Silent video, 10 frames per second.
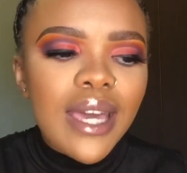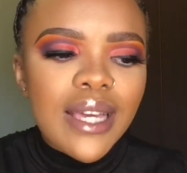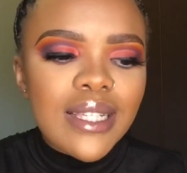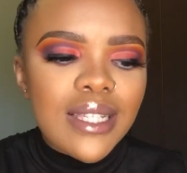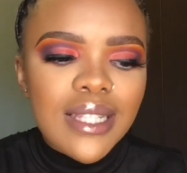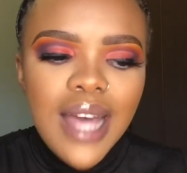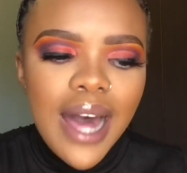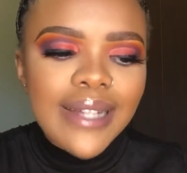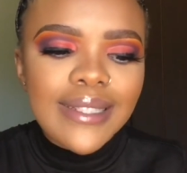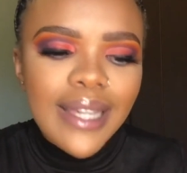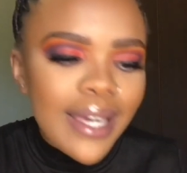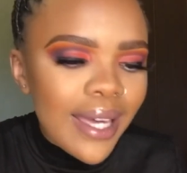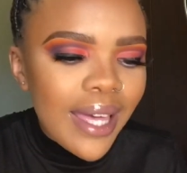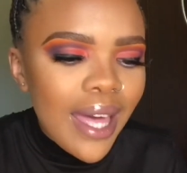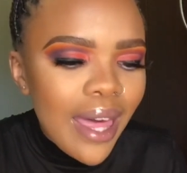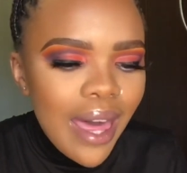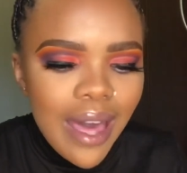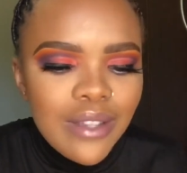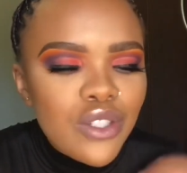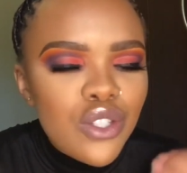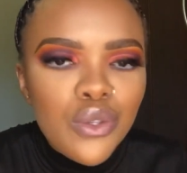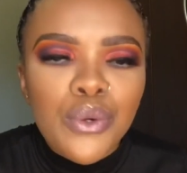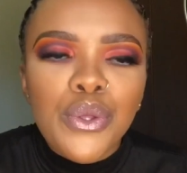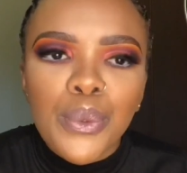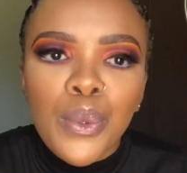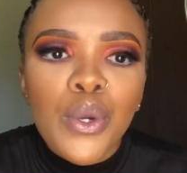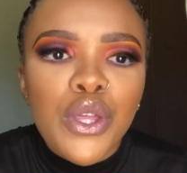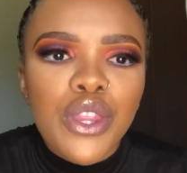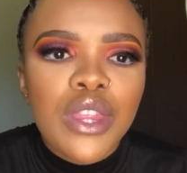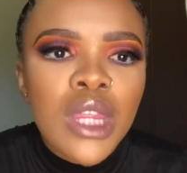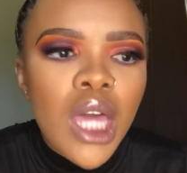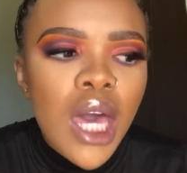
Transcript: zithande, and just know your worth.